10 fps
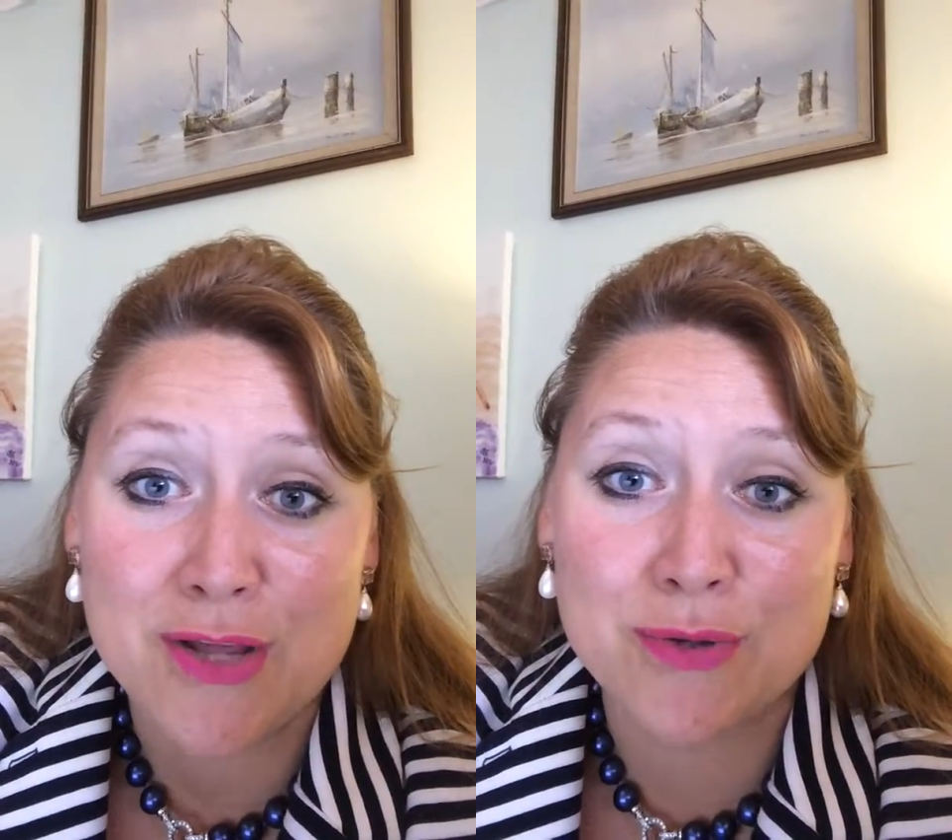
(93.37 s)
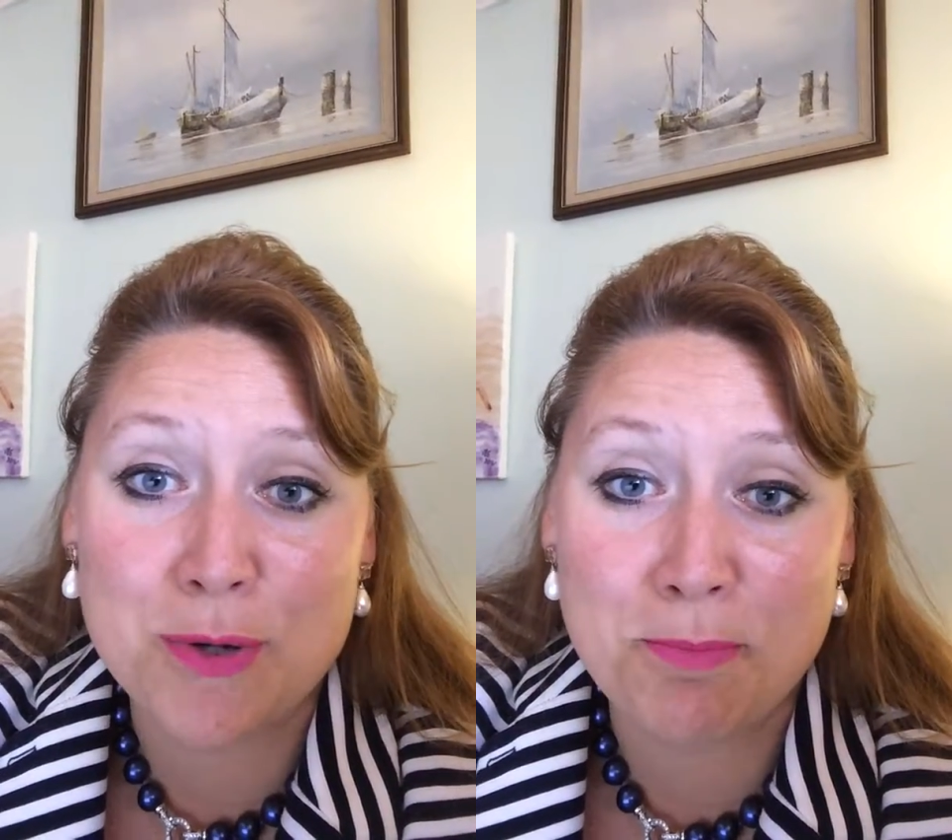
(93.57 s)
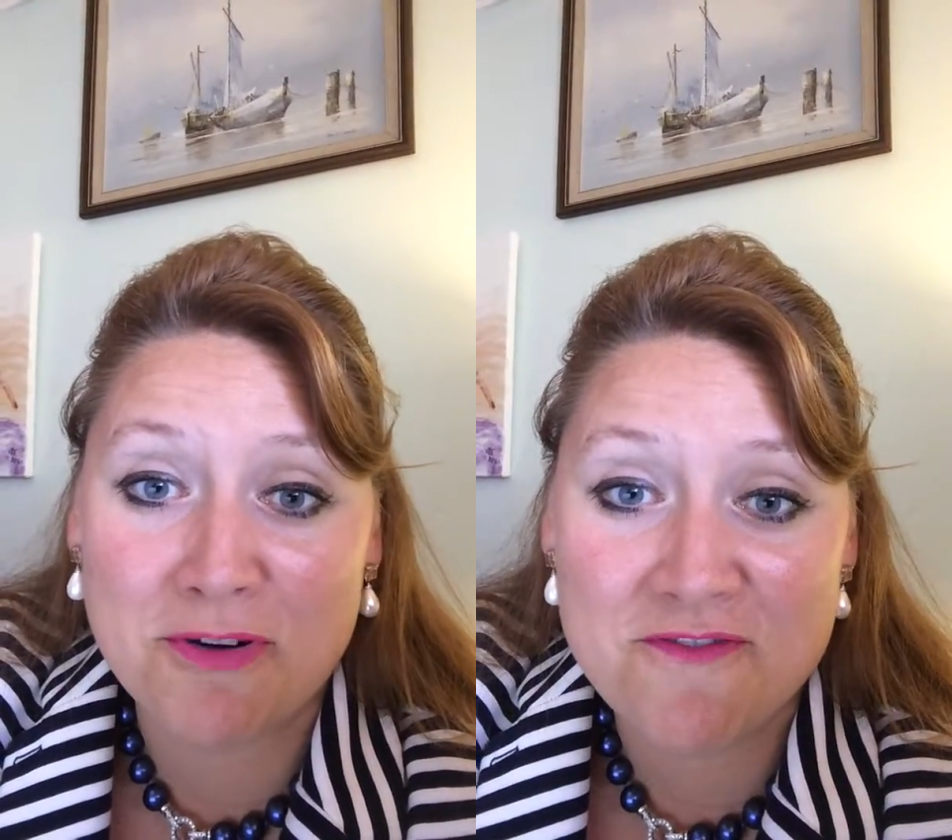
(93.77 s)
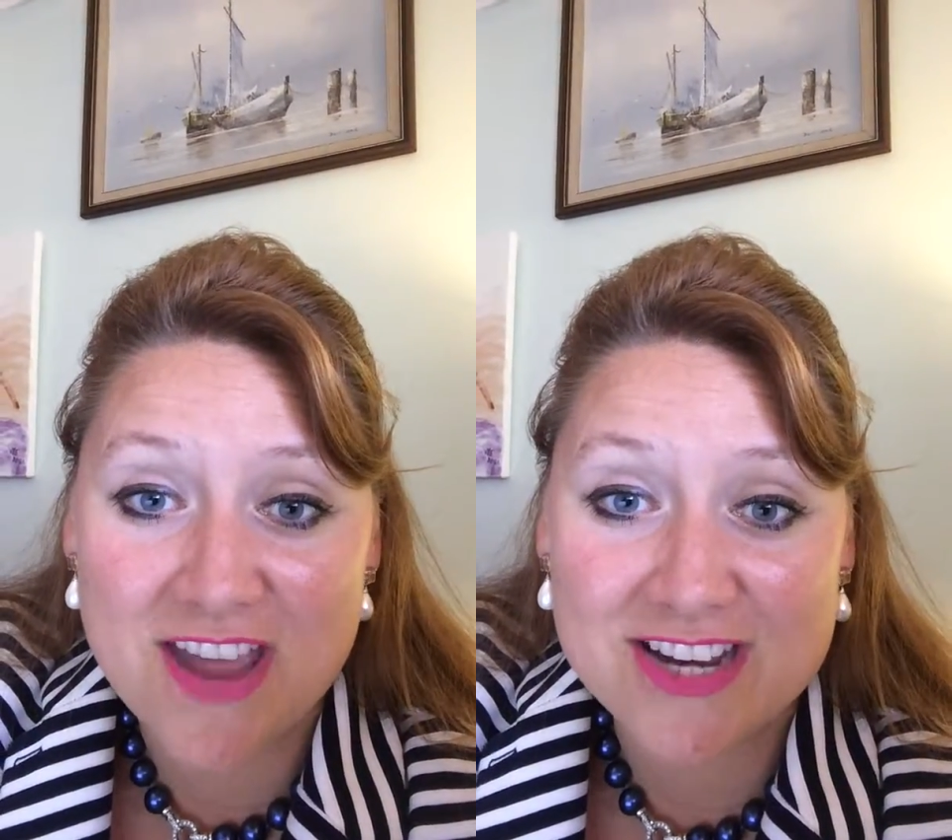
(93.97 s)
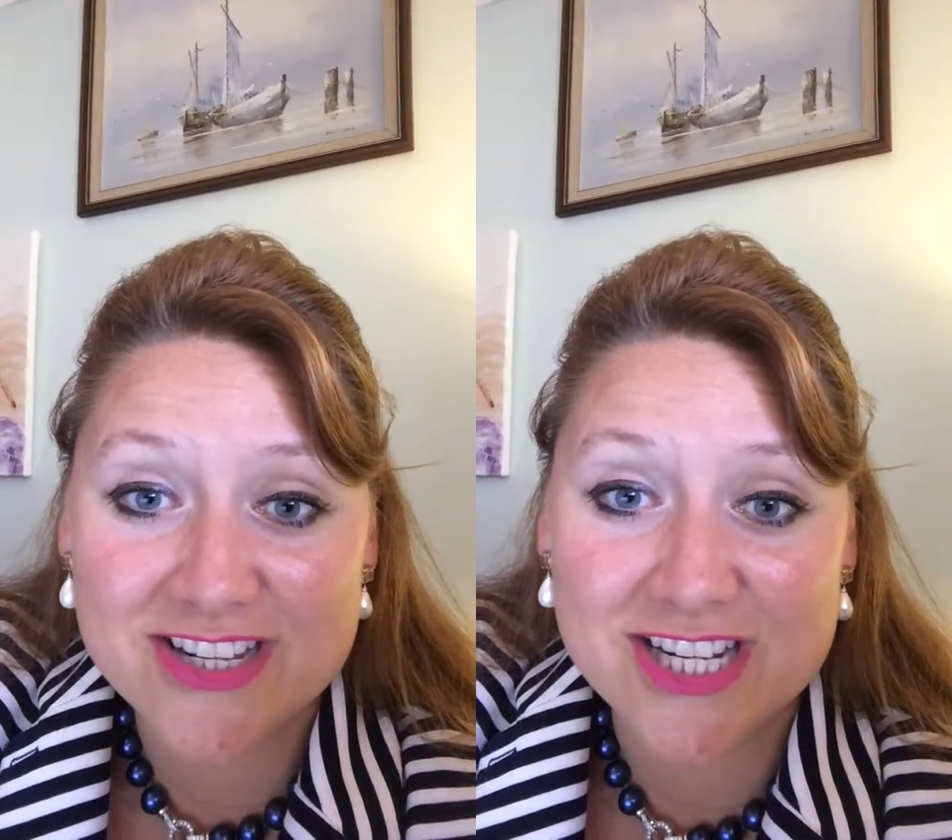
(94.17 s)
through
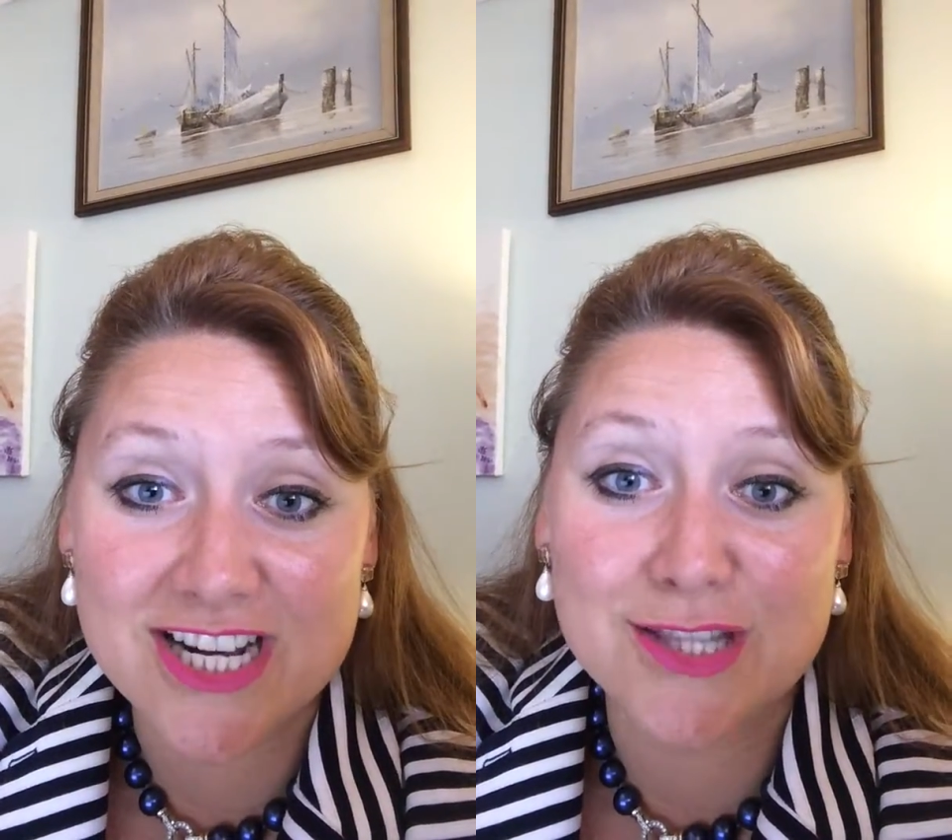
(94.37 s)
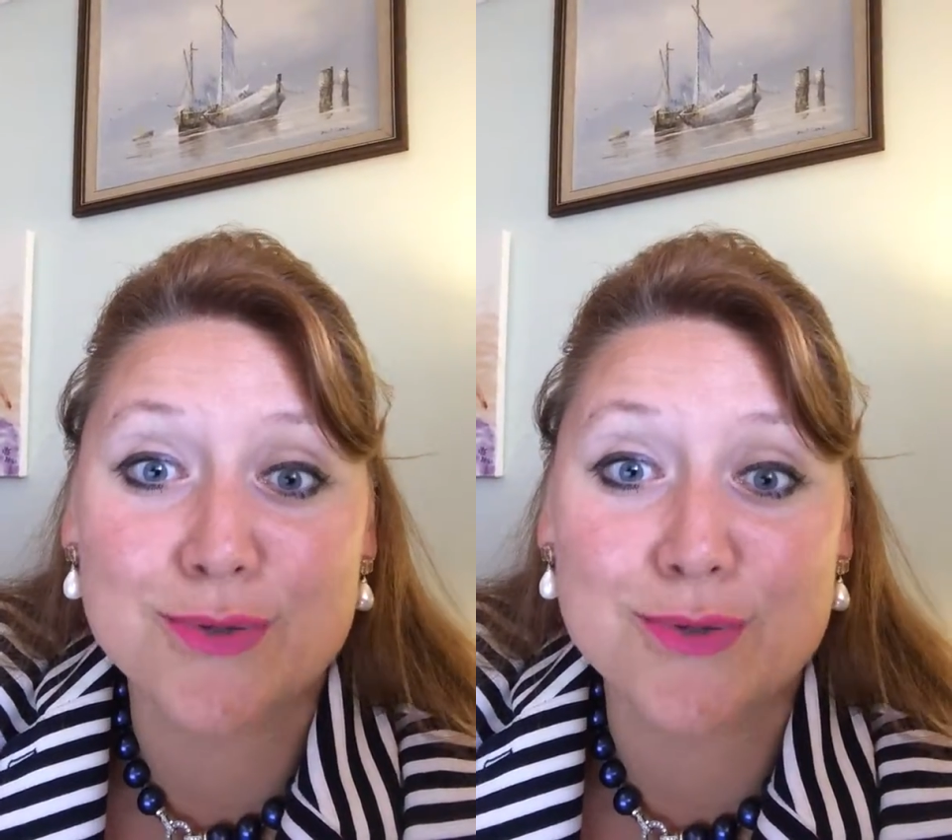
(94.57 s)
prevention,